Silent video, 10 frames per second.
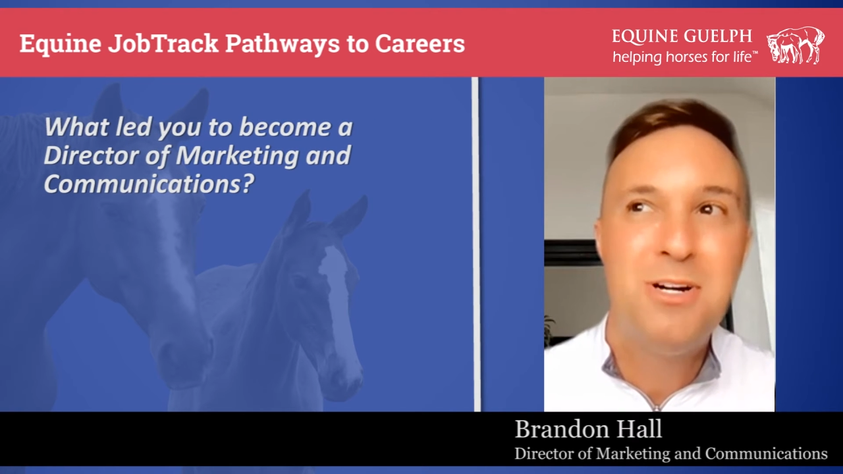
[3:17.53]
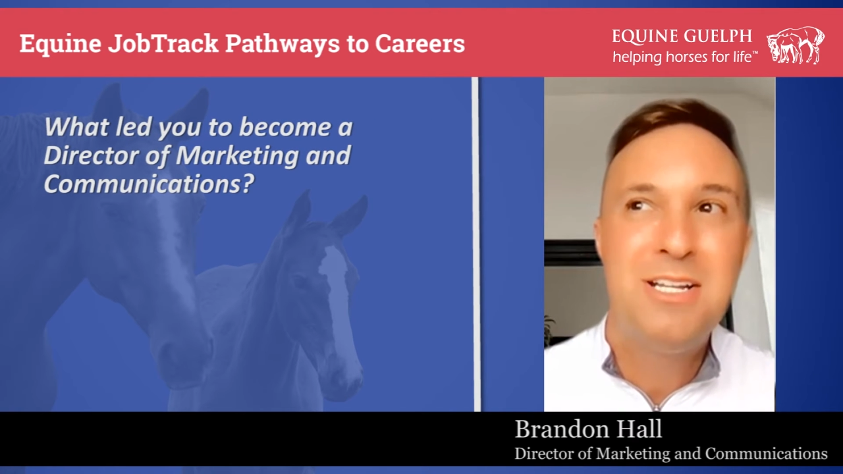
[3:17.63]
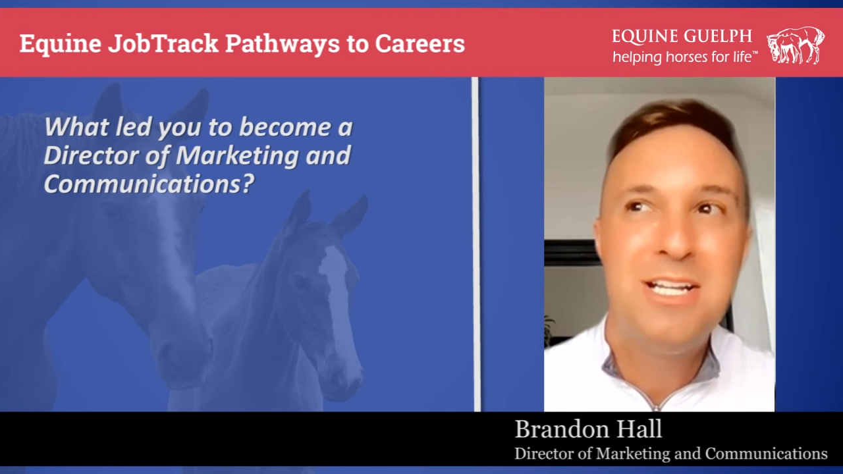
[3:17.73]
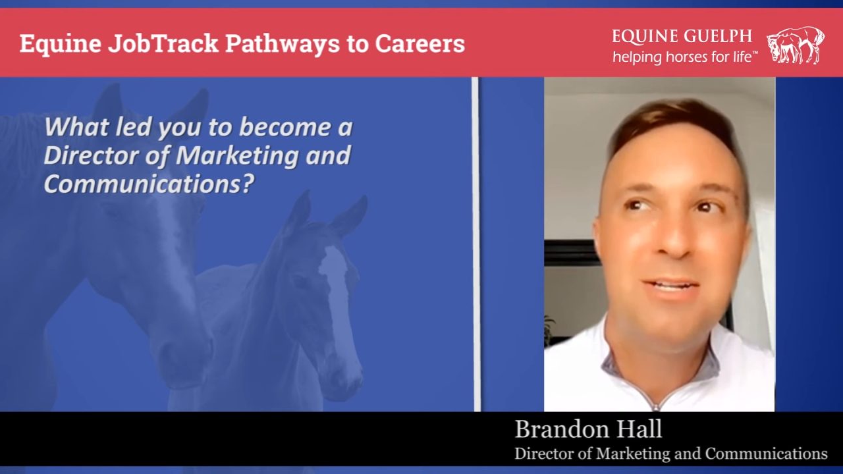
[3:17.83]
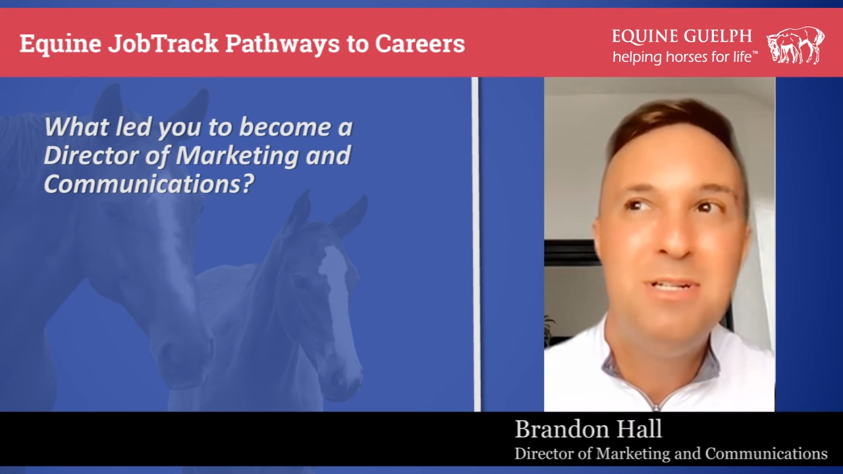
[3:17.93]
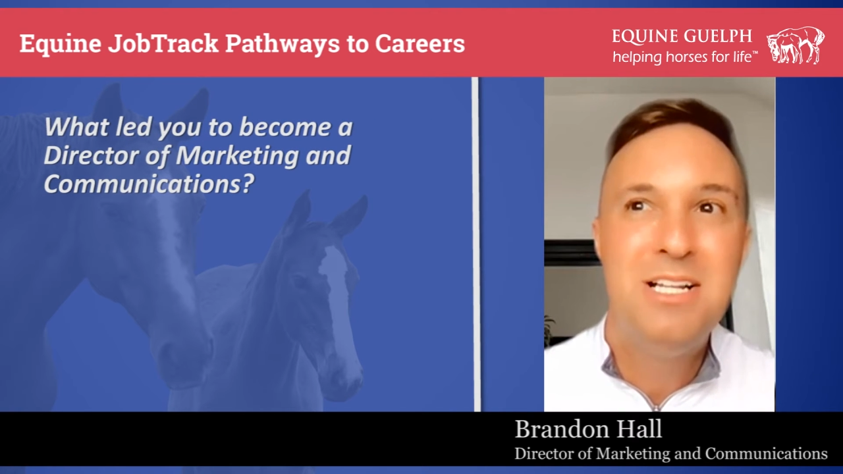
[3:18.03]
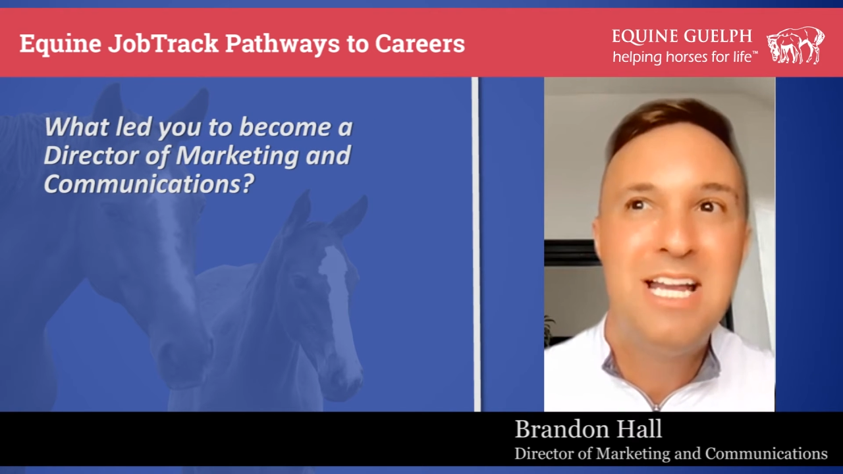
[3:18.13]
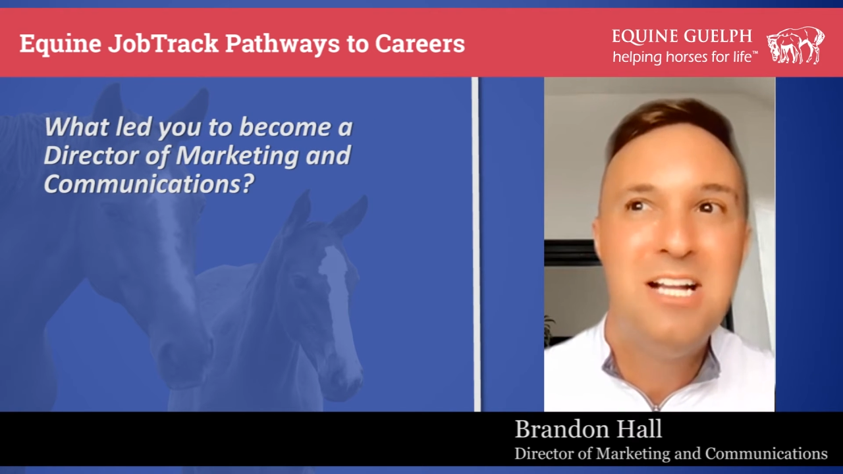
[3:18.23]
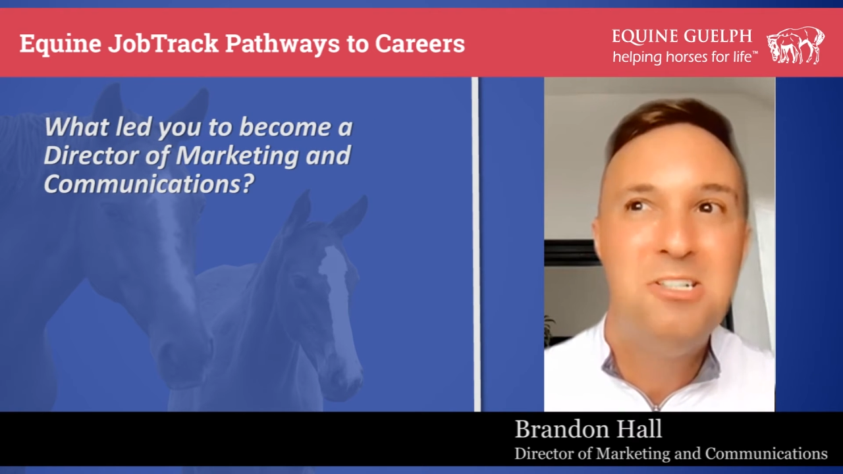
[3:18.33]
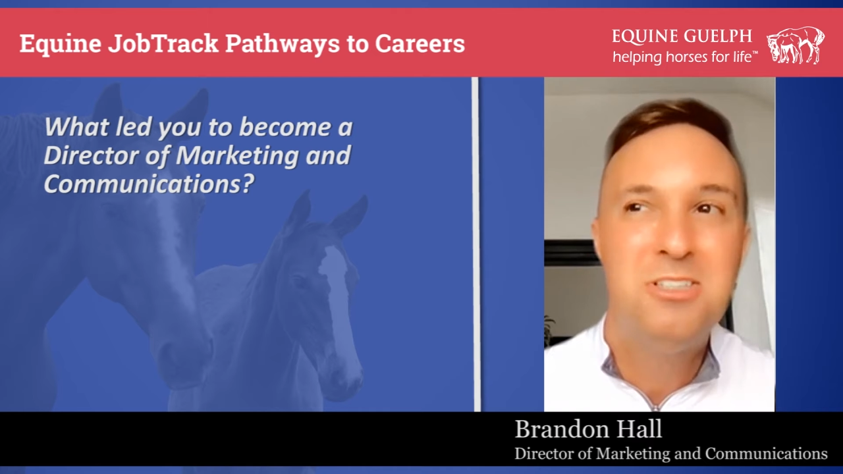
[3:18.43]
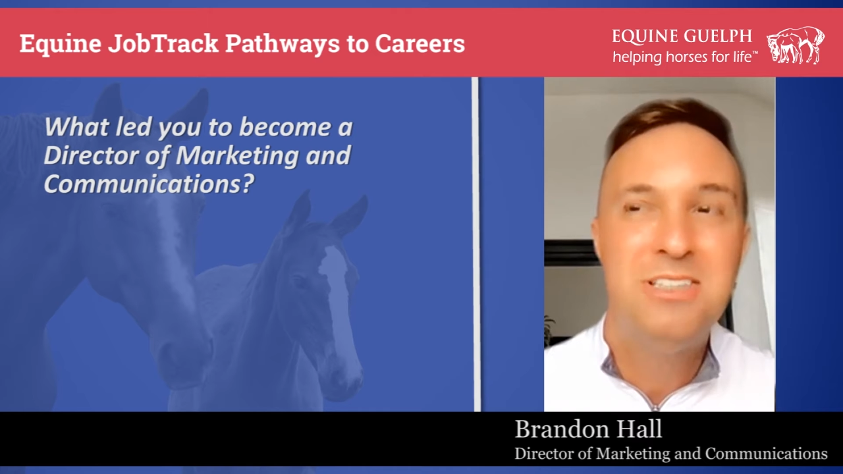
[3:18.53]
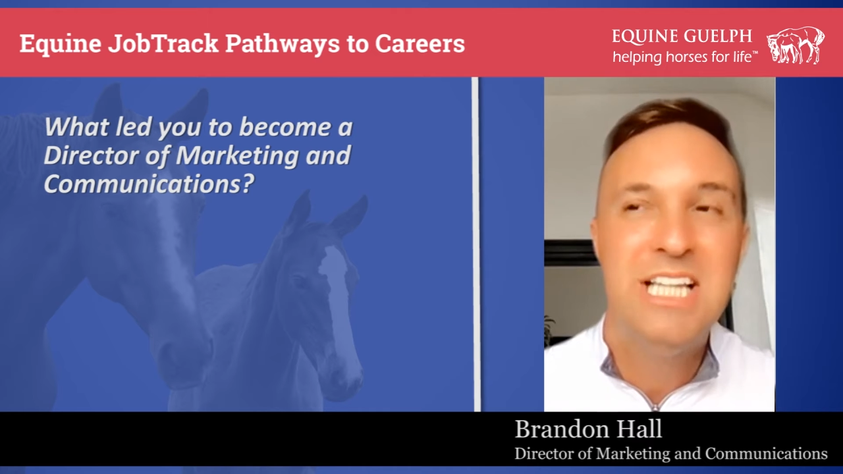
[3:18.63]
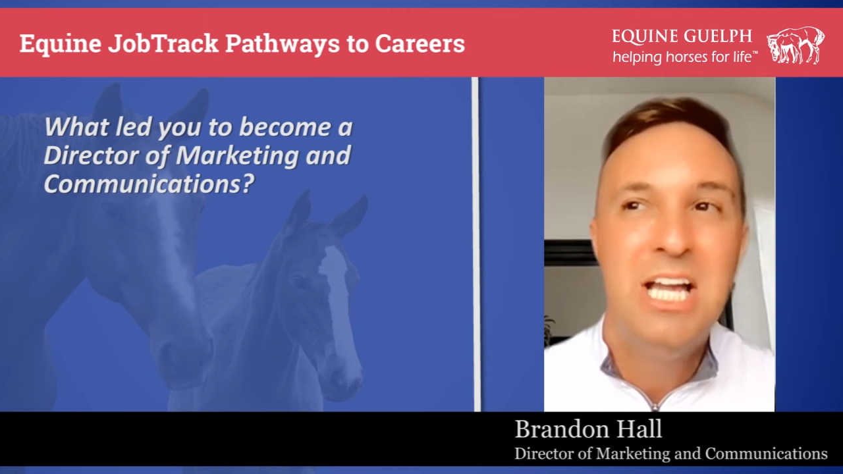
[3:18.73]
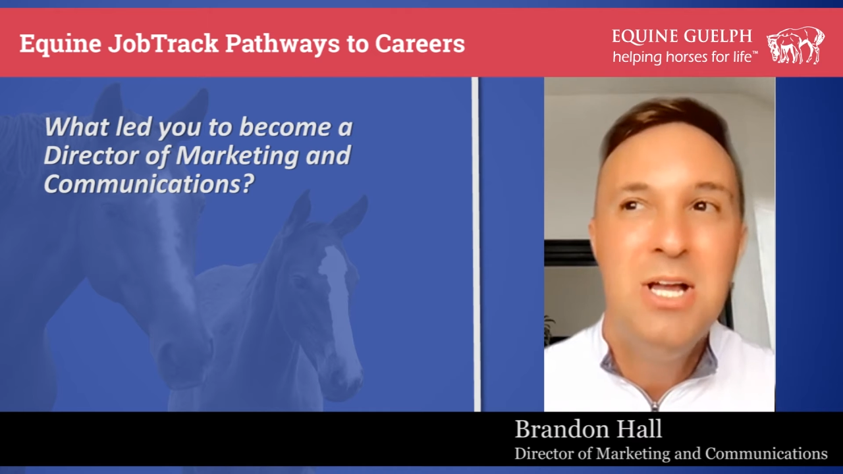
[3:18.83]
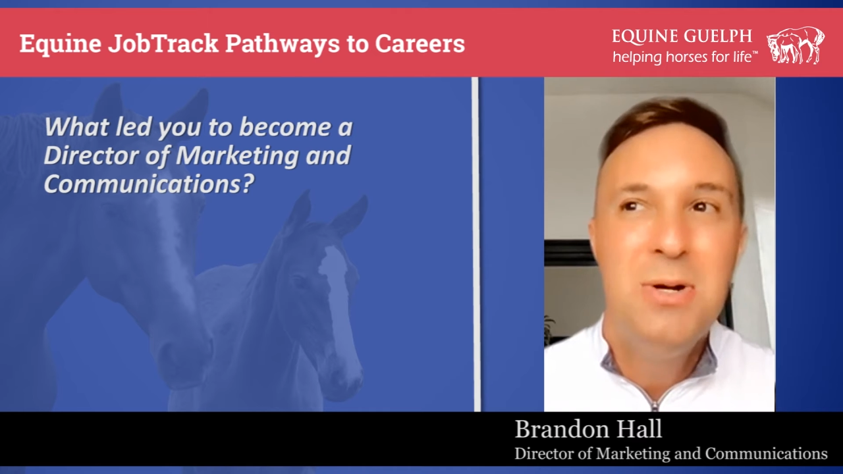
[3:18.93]
marketing
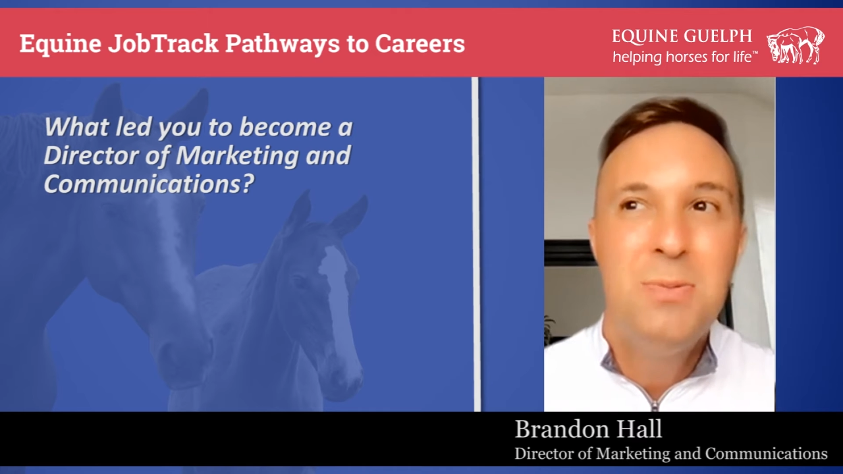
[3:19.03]
communications